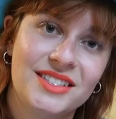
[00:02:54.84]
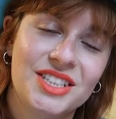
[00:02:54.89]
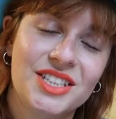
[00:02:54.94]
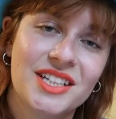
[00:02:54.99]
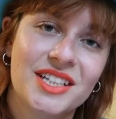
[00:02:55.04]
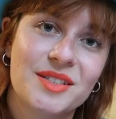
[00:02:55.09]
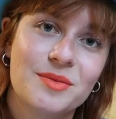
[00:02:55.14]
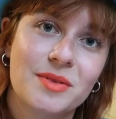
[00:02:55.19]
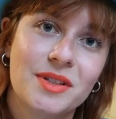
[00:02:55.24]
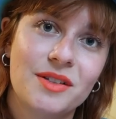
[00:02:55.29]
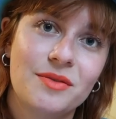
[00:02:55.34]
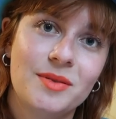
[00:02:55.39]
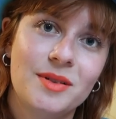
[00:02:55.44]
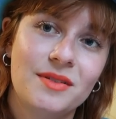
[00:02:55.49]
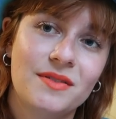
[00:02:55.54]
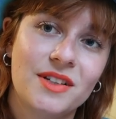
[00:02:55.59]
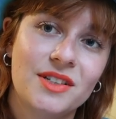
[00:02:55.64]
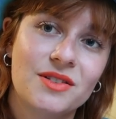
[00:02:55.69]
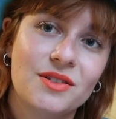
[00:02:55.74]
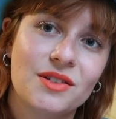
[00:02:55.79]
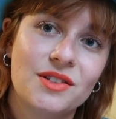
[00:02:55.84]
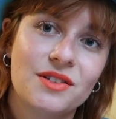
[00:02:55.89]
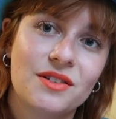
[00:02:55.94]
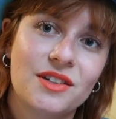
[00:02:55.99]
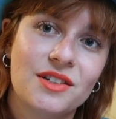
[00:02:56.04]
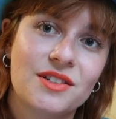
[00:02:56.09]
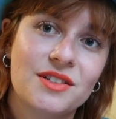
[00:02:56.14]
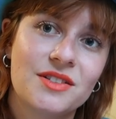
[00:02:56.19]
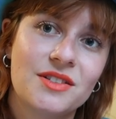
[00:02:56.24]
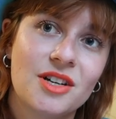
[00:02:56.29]
Did you guys believe me if I told
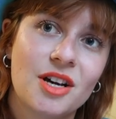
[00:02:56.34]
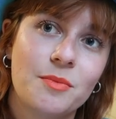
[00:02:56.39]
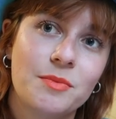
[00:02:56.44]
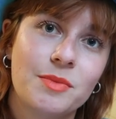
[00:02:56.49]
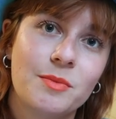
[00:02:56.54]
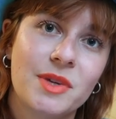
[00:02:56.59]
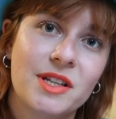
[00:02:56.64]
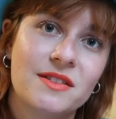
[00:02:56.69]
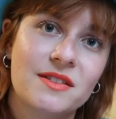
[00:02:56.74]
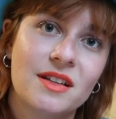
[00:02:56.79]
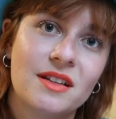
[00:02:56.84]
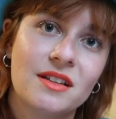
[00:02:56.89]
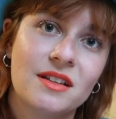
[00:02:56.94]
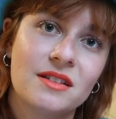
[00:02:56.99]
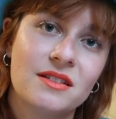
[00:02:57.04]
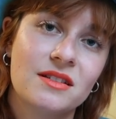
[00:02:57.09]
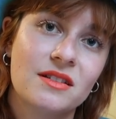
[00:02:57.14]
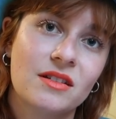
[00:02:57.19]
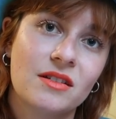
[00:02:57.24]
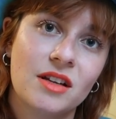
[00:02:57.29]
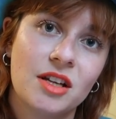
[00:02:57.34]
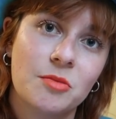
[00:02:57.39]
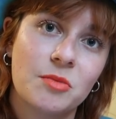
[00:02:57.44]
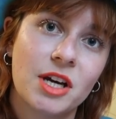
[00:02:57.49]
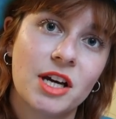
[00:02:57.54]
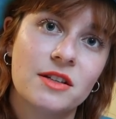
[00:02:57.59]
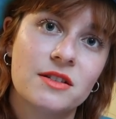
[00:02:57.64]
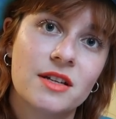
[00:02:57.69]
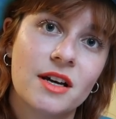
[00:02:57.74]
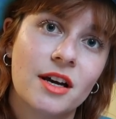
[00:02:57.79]
you I just stopped mid-sentence to clean
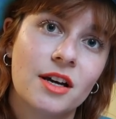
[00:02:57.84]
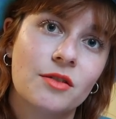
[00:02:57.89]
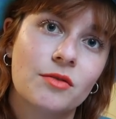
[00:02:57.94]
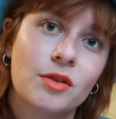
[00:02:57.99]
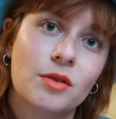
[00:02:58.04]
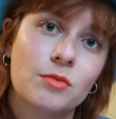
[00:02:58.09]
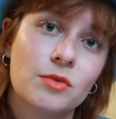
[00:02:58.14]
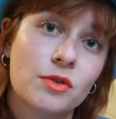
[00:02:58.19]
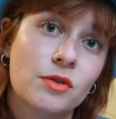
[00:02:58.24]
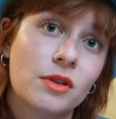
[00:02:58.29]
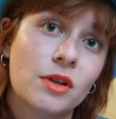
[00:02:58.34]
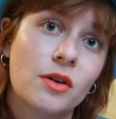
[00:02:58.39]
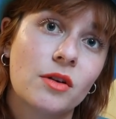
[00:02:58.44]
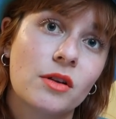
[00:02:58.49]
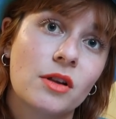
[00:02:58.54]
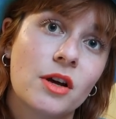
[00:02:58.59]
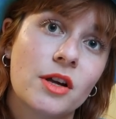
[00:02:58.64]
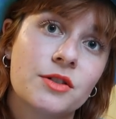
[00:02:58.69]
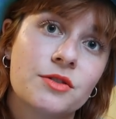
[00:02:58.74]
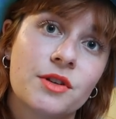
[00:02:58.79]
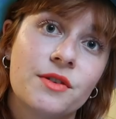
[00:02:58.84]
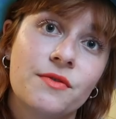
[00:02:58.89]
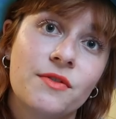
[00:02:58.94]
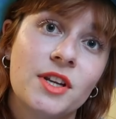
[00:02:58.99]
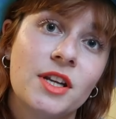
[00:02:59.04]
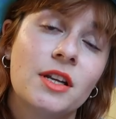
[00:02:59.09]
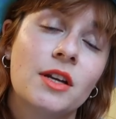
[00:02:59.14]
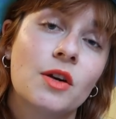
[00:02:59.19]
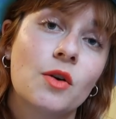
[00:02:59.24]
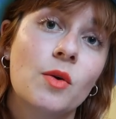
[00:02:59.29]
my entire room, do a load of laundry,
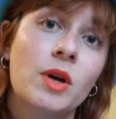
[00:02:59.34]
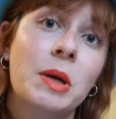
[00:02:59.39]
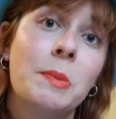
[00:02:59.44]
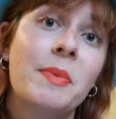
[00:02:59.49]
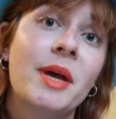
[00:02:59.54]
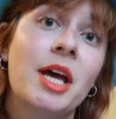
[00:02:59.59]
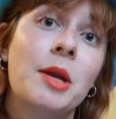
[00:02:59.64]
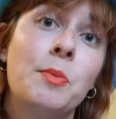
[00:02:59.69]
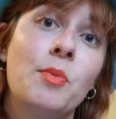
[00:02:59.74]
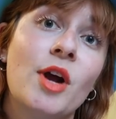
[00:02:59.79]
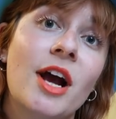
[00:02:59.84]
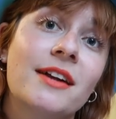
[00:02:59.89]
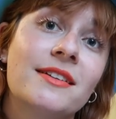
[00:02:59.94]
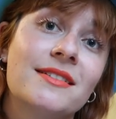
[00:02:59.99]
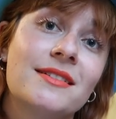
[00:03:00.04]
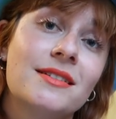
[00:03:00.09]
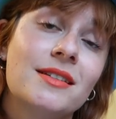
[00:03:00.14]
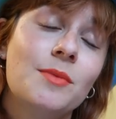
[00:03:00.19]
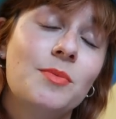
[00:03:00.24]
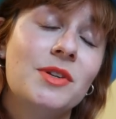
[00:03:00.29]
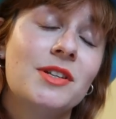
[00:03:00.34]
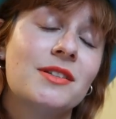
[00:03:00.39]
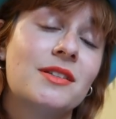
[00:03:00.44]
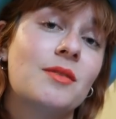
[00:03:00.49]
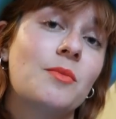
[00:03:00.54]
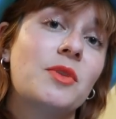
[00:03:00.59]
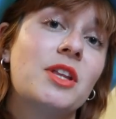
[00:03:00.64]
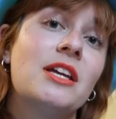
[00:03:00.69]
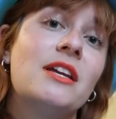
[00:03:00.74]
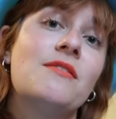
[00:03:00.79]
fit in a quick band practice, slip into
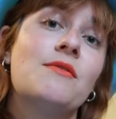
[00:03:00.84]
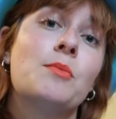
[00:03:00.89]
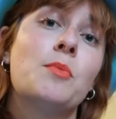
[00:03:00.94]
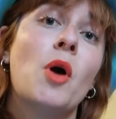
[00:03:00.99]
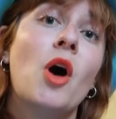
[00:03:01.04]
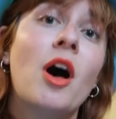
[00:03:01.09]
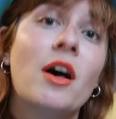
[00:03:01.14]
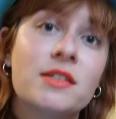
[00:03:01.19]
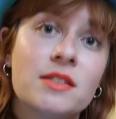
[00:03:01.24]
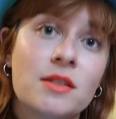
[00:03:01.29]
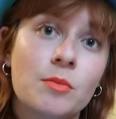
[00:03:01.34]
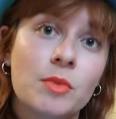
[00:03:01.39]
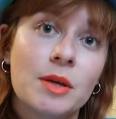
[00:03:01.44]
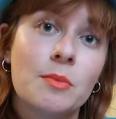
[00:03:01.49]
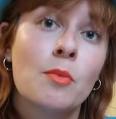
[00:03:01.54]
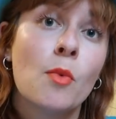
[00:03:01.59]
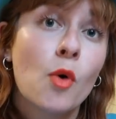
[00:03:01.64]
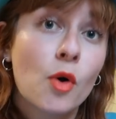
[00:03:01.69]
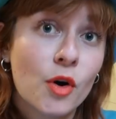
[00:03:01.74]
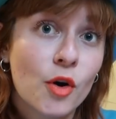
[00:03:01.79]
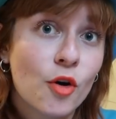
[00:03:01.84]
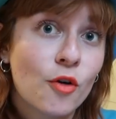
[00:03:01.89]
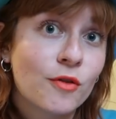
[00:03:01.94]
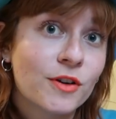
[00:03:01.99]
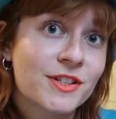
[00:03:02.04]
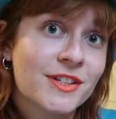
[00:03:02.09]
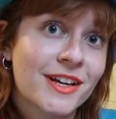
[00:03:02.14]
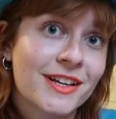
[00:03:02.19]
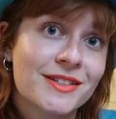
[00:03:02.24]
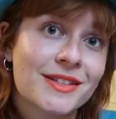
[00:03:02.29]
something even possibly more
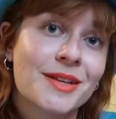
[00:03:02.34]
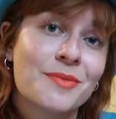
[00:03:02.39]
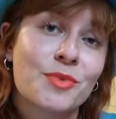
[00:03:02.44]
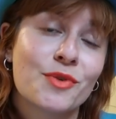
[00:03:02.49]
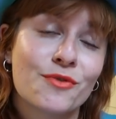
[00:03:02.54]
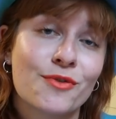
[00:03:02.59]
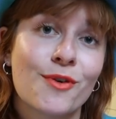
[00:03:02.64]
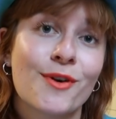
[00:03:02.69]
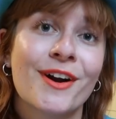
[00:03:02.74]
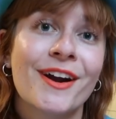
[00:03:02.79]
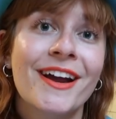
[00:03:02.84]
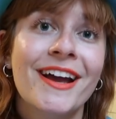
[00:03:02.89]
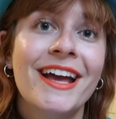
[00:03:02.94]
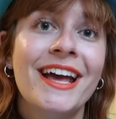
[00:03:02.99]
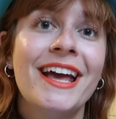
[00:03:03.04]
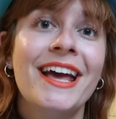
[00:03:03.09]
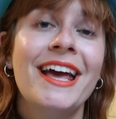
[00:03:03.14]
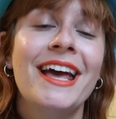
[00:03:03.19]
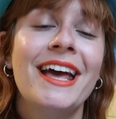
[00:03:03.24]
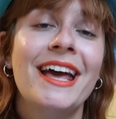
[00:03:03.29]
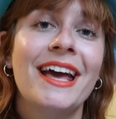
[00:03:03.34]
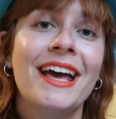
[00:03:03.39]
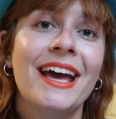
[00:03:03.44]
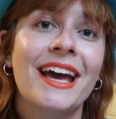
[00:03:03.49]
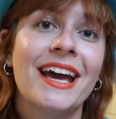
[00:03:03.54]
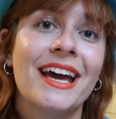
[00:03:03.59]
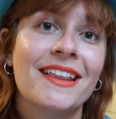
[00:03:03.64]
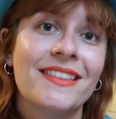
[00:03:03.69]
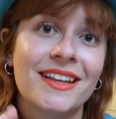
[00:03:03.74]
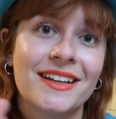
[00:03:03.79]
oversized than before,
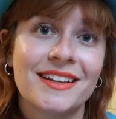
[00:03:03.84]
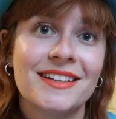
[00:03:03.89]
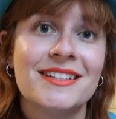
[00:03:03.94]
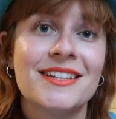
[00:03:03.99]
and then